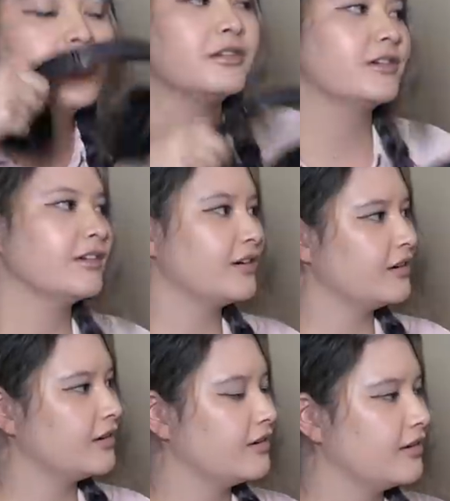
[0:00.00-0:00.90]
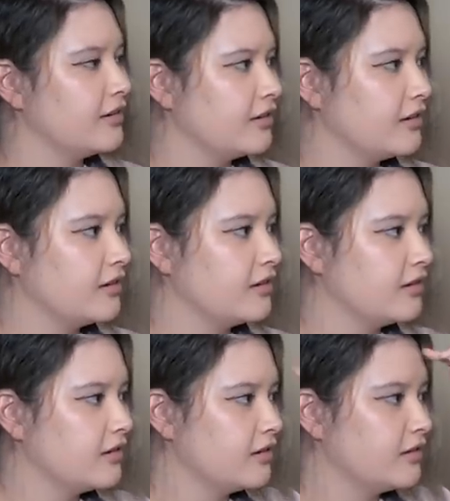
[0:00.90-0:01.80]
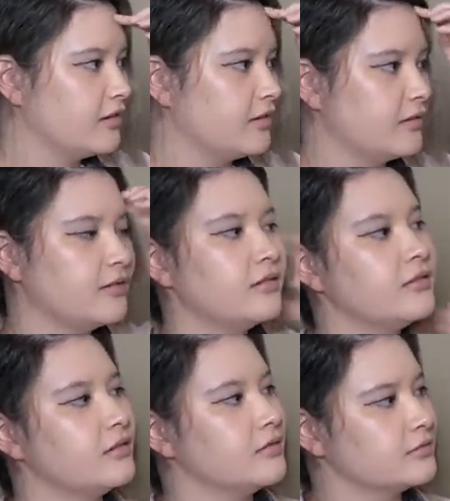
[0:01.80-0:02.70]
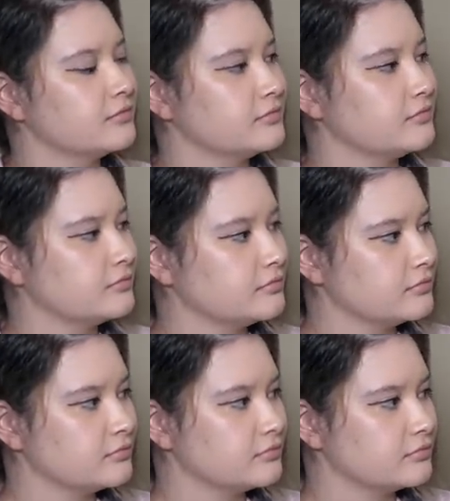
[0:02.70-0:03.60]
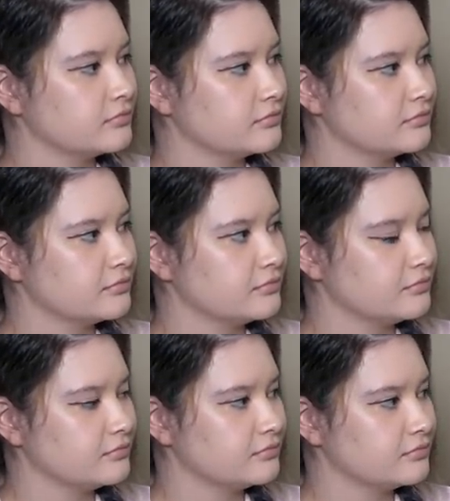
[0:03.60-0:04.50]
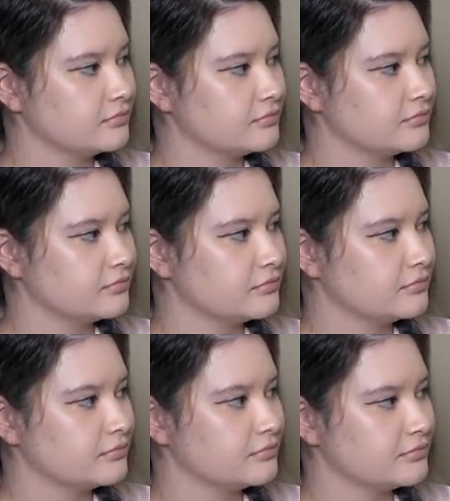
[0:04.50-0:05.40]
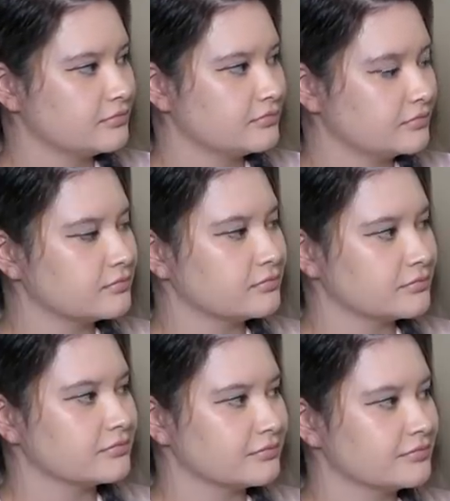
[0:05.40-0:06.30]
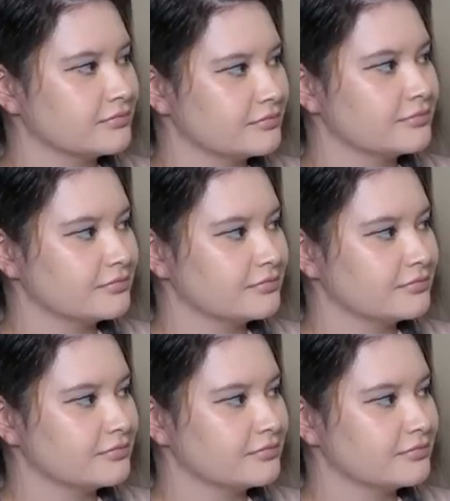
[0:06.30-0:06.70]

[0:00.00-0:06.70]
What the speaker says: [no speech]